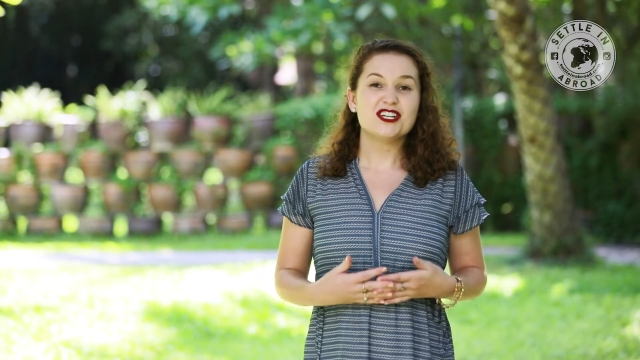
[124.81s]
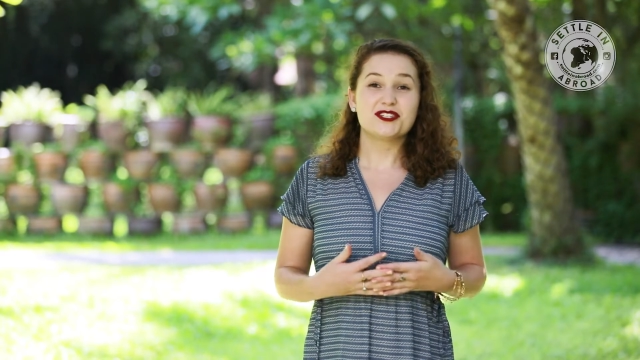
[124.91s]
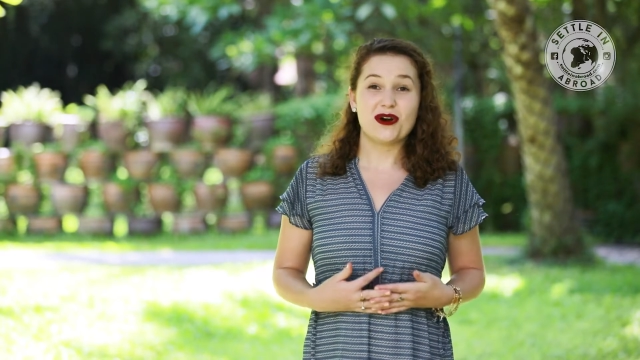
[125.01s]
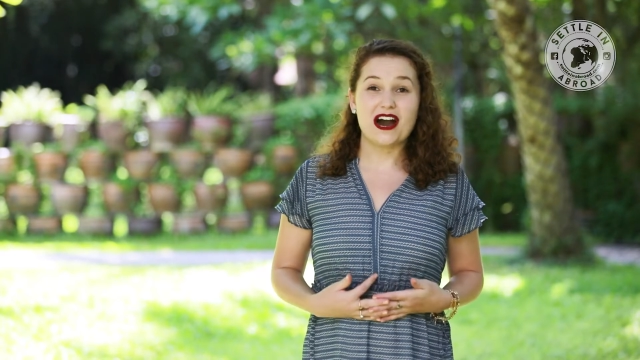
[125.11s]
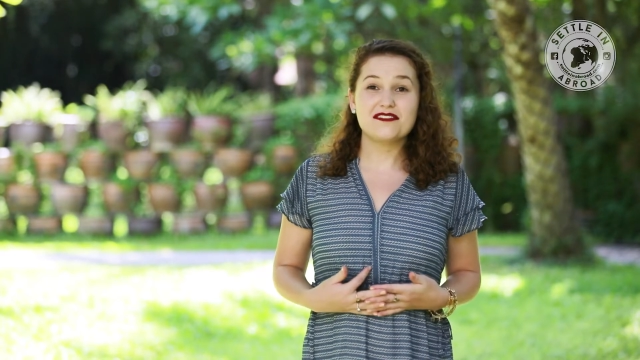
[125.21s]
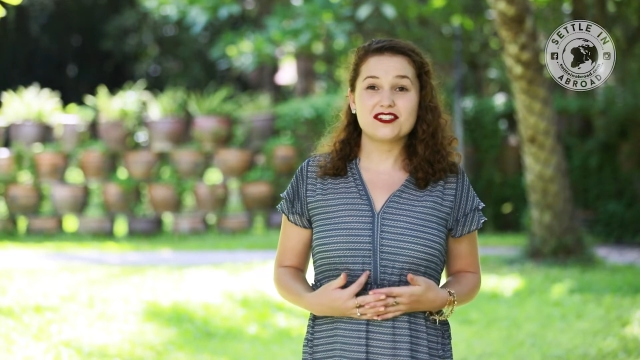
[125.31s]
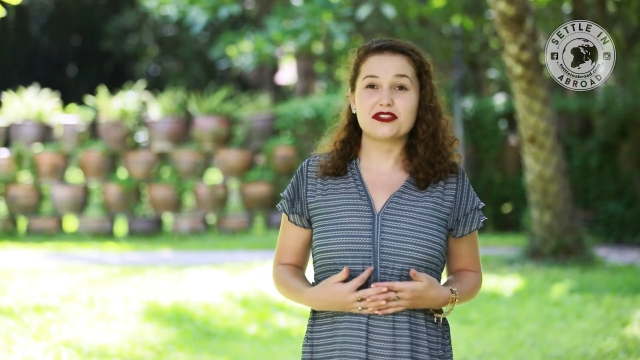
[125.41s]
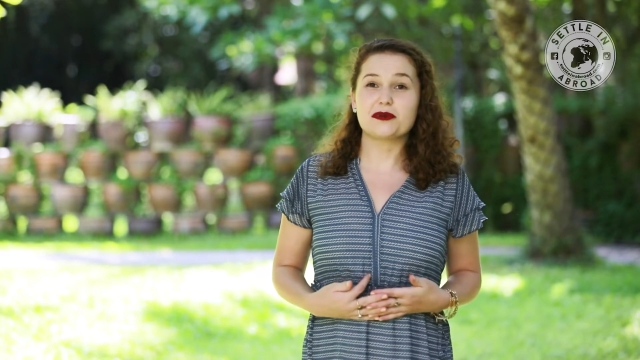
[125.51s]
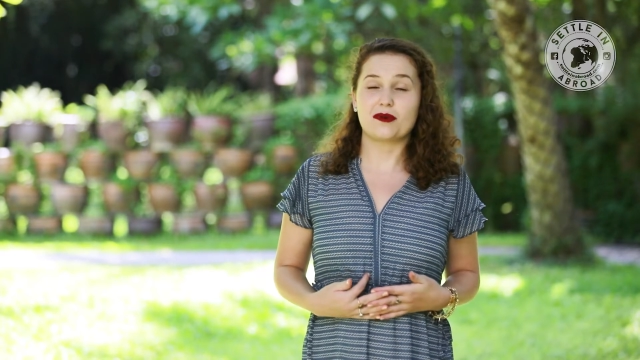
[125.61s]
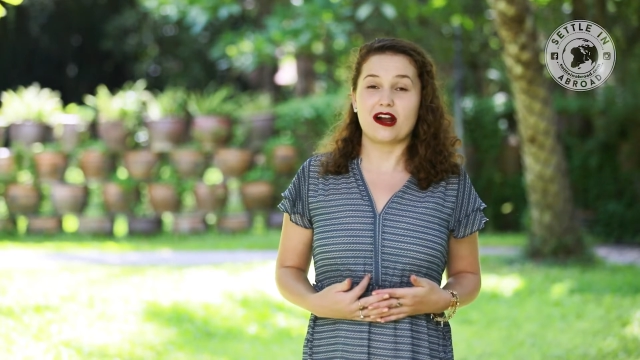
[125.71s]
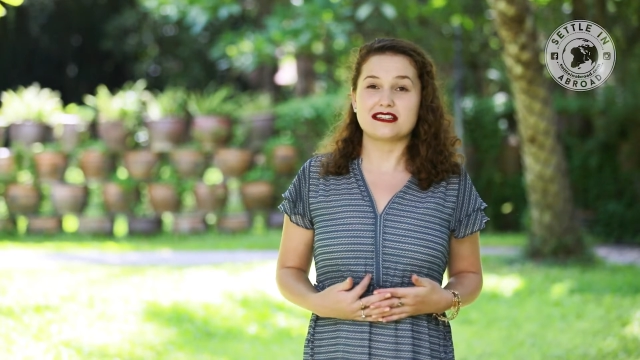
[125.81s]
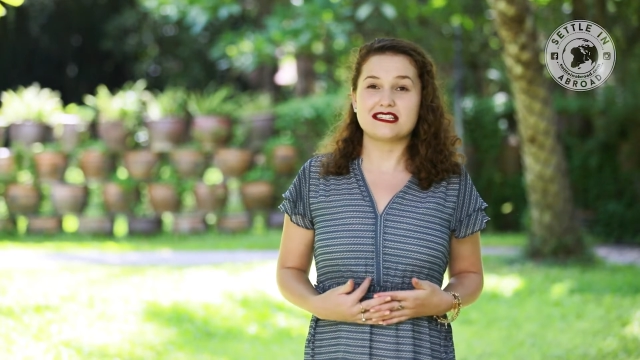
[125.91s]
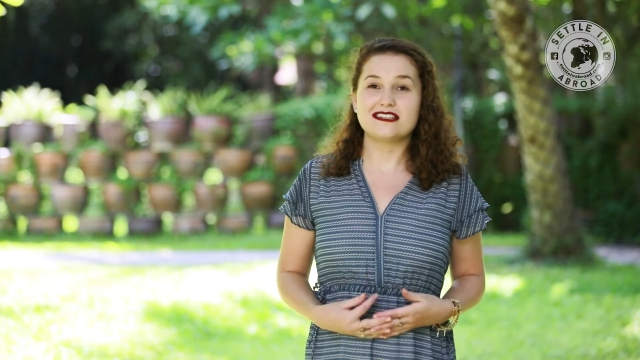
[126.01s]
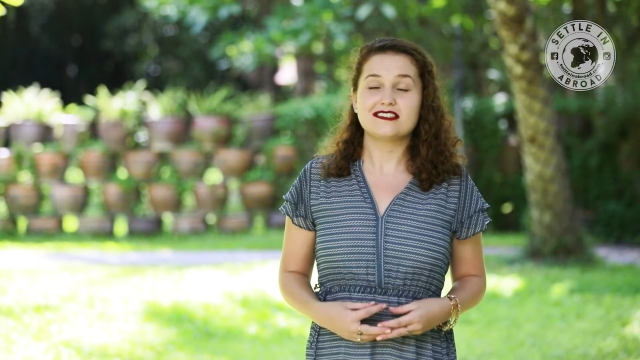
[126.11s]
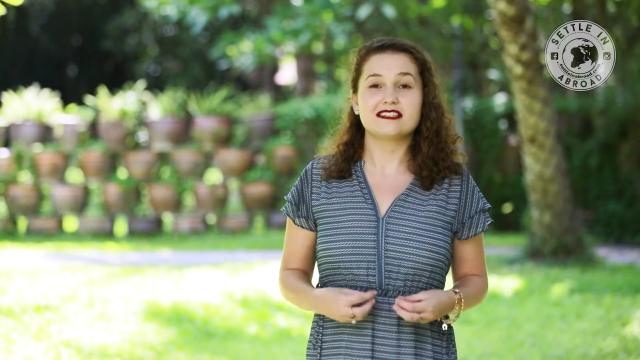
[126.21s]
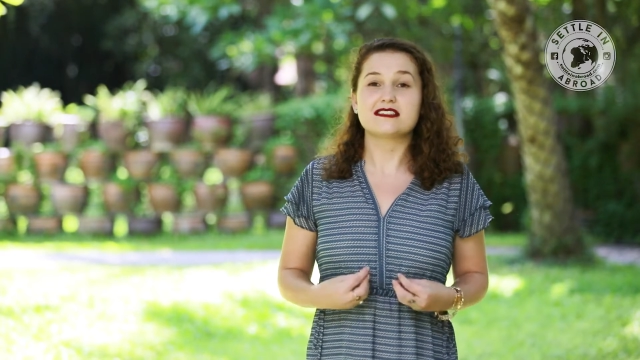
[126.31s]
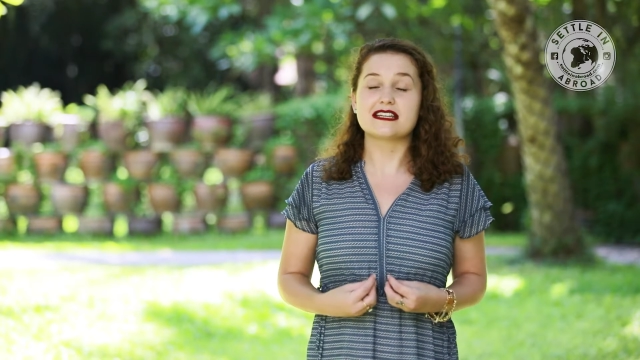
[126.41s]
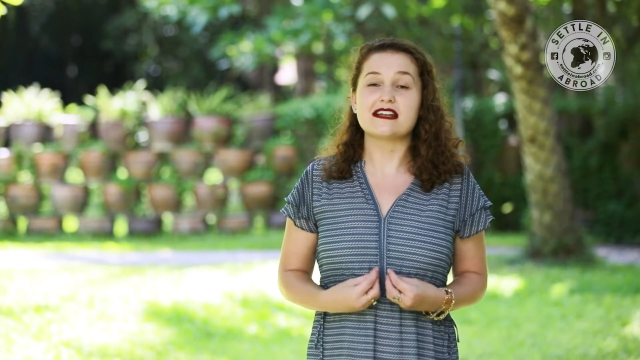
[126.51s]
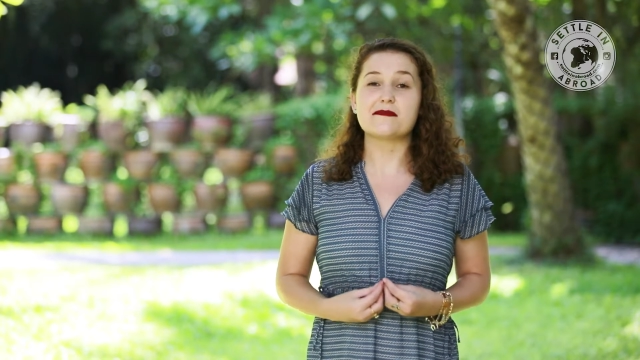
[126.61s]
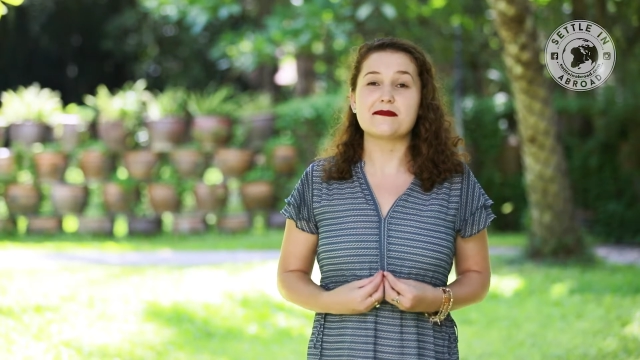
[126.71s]
So I've done the process to
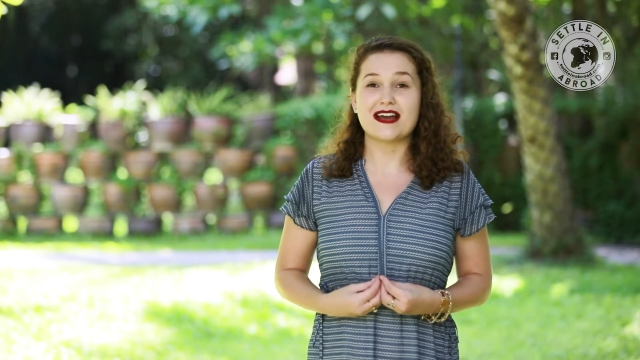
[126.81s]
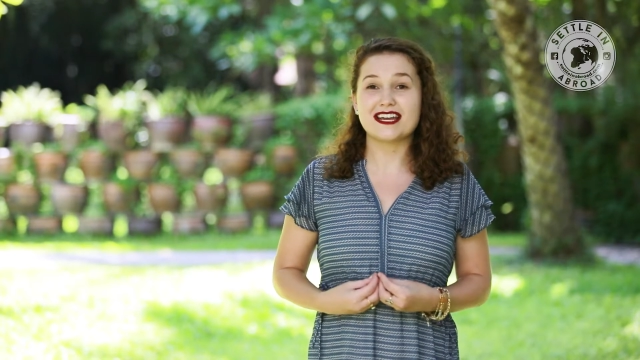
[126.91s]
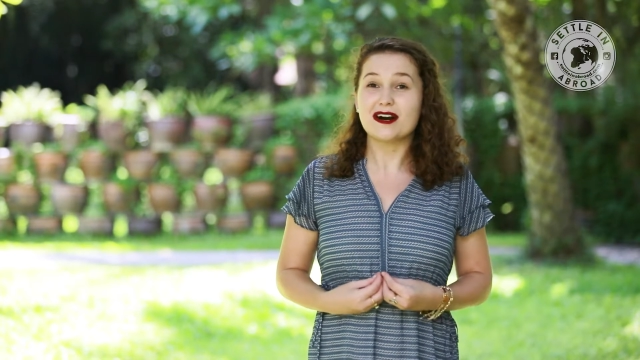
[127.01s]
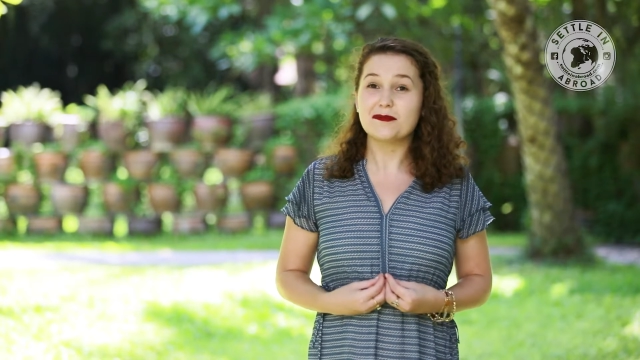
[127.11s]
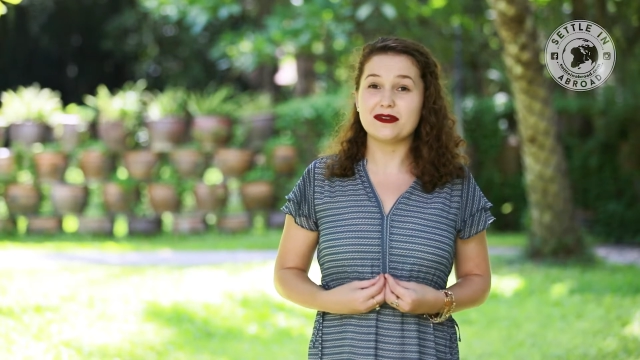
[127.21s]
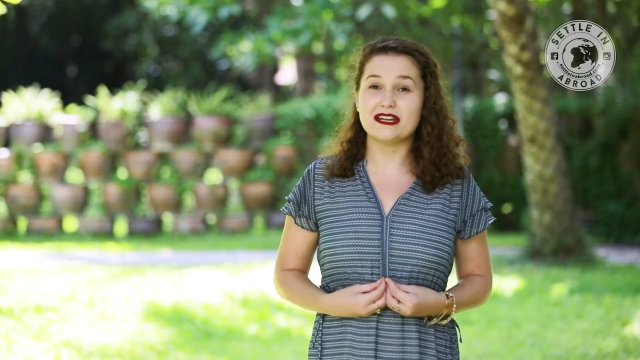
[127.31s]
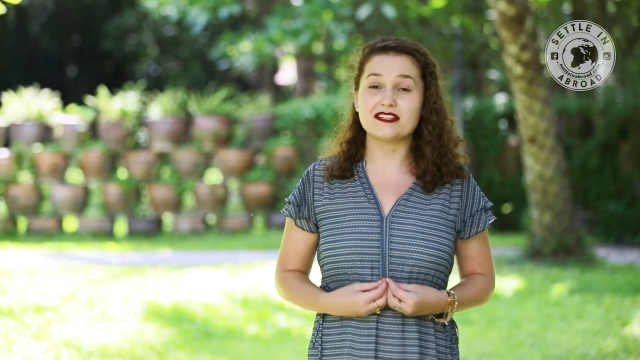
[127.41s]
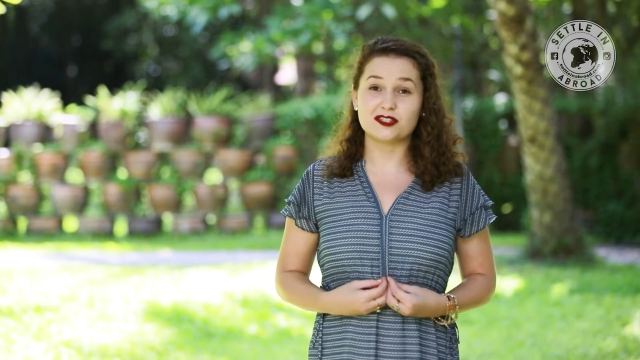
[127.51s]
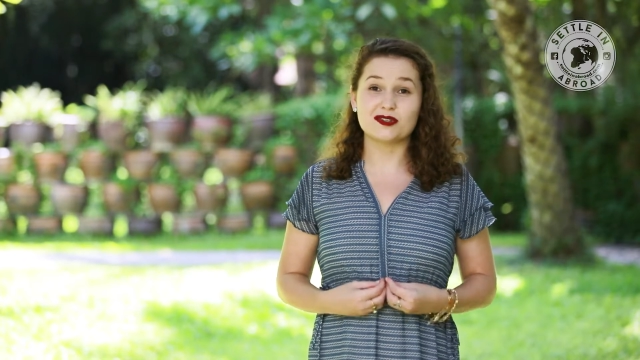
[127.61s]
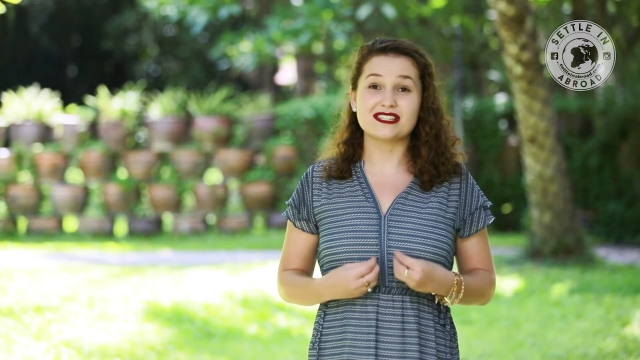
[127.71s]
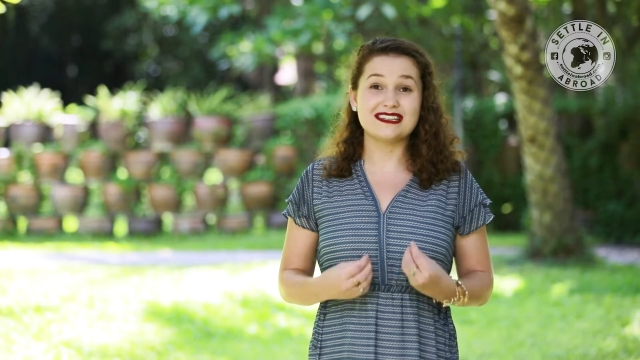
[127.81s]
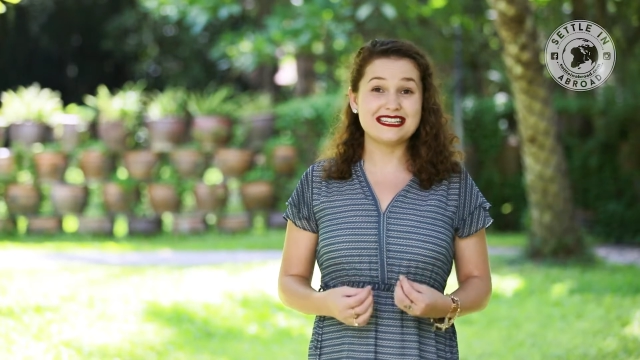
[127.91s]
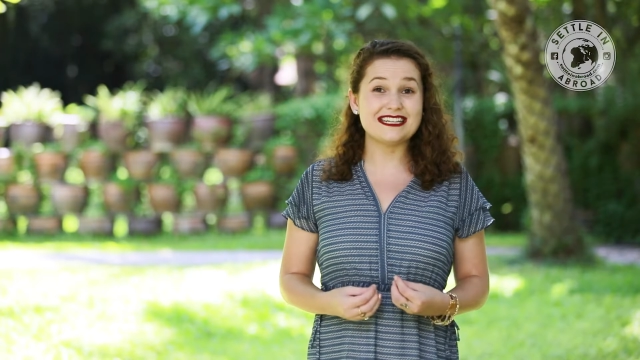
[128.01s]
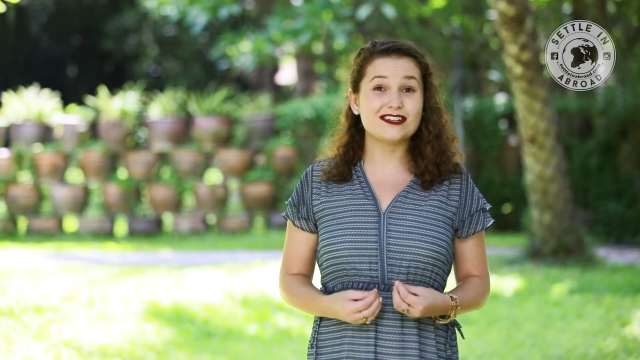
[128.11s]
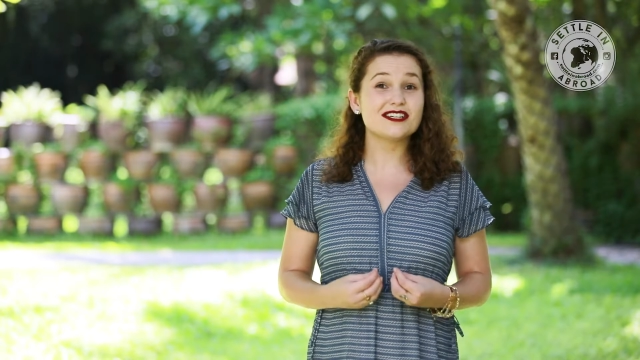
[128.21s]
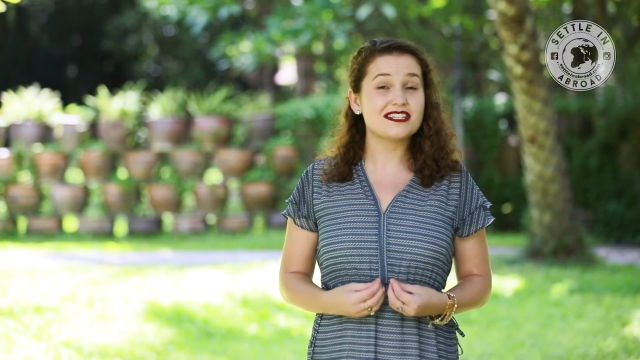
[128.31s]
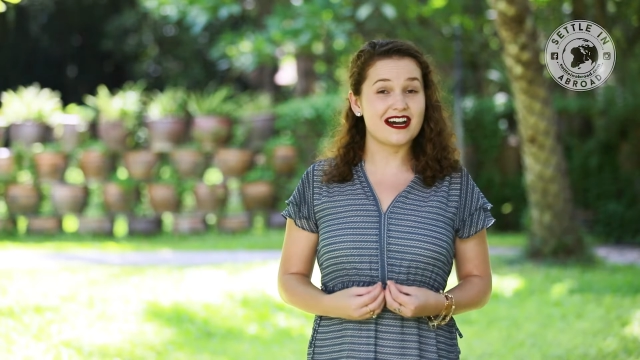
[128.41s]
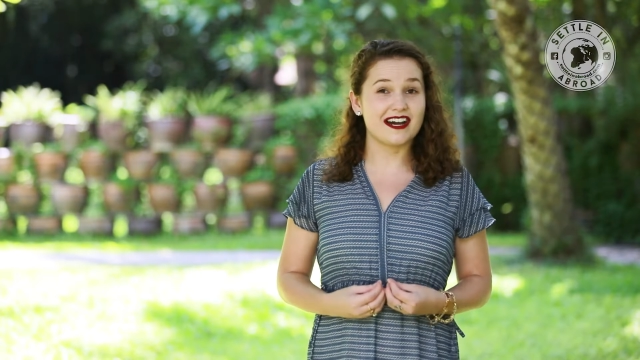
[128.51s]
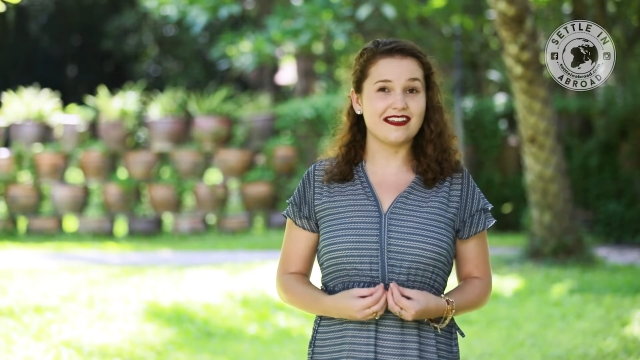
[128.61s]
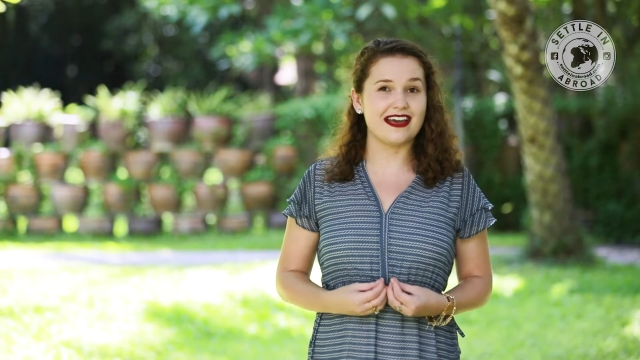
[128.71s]
set up my company so it's legal in
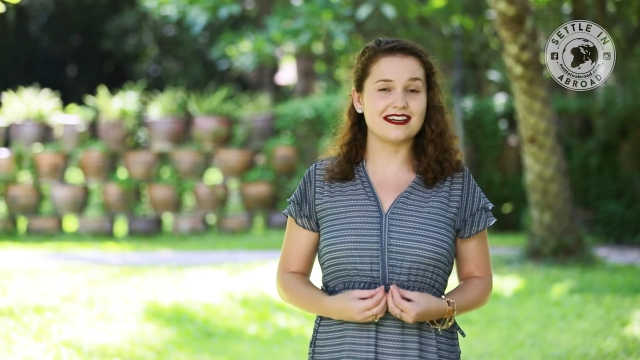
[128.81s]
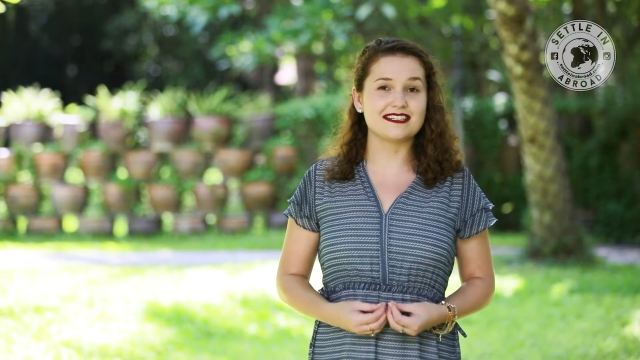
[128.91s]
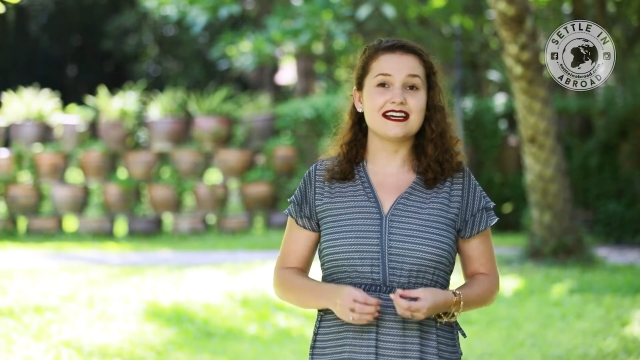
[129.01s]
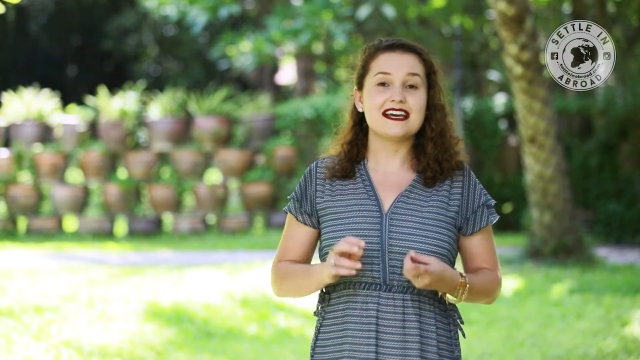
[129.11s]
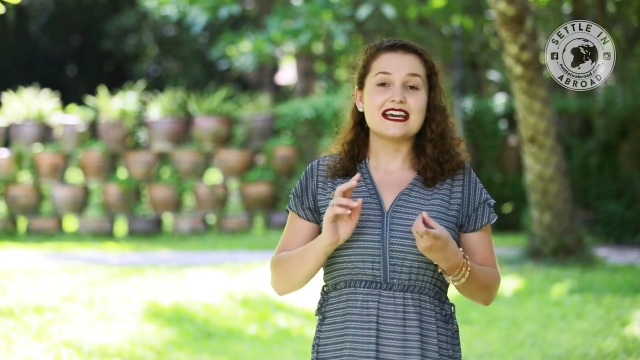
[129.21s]
Thailand